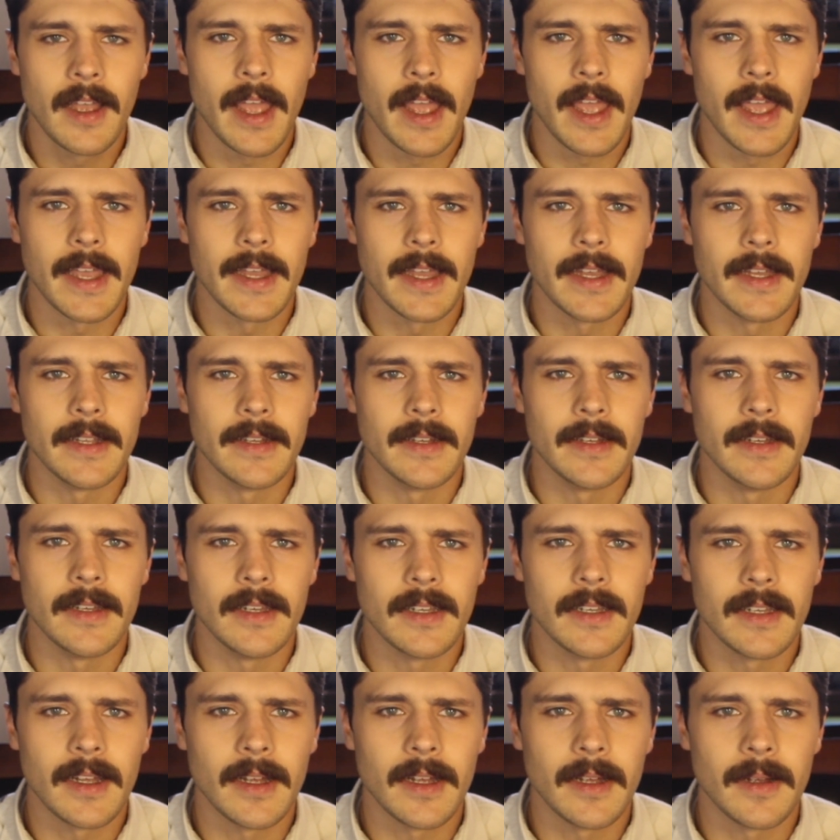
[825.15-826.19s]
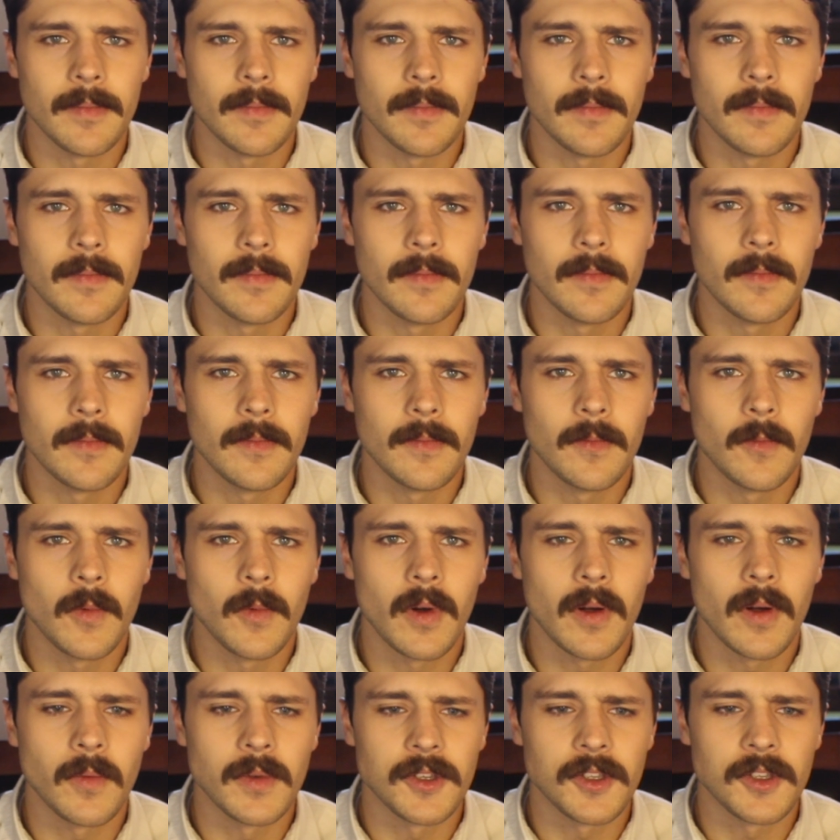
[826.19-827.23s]
and
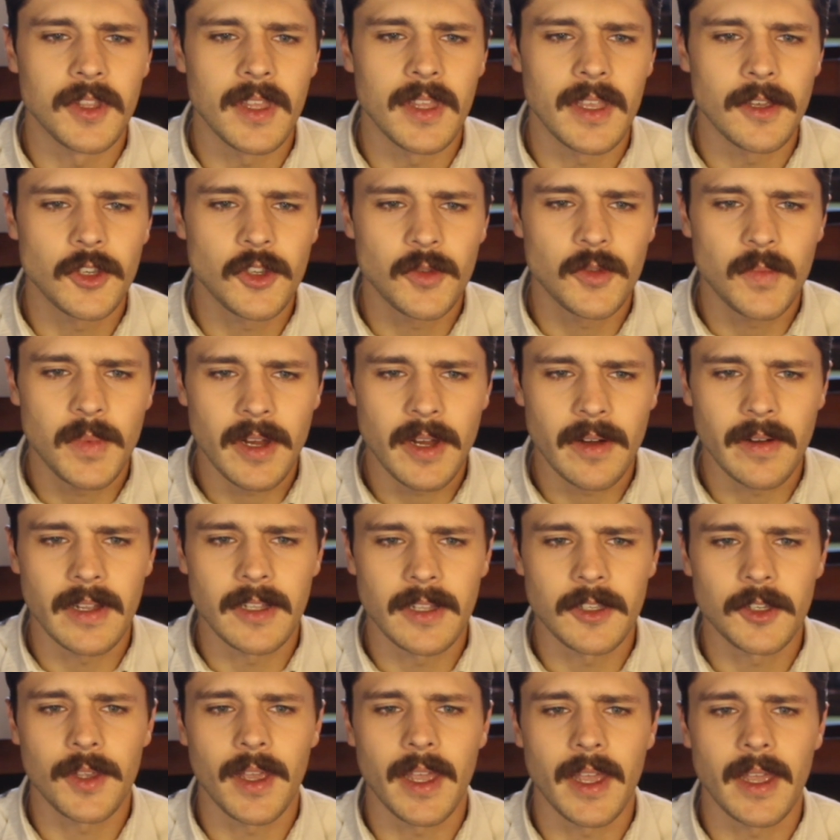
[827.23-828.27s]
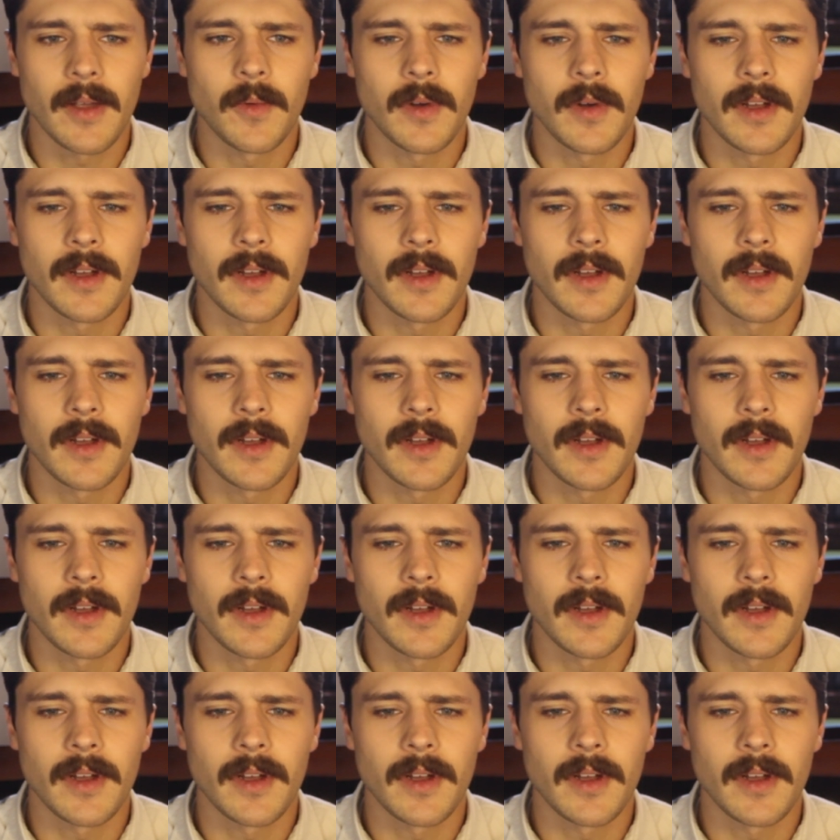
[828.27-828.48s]
what was the experience like?